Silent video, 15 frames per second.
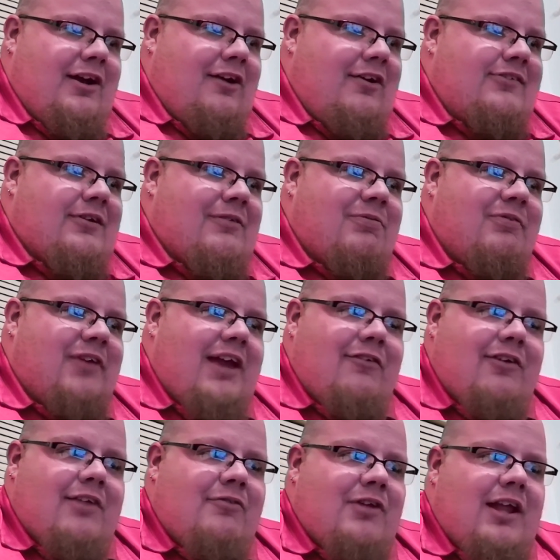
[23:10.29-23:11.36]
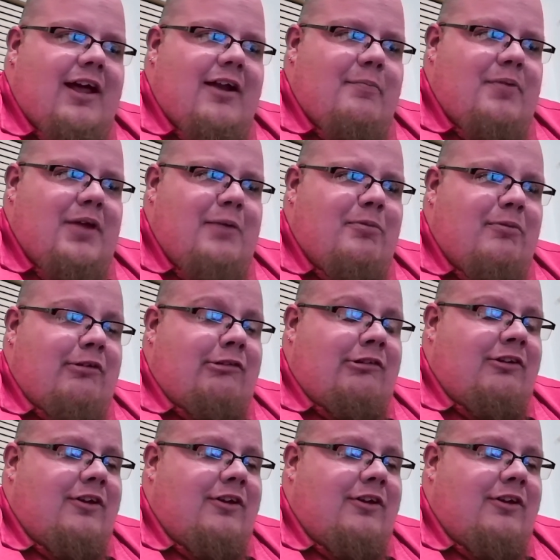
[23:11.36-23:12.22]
he's a favorite of a lot of people.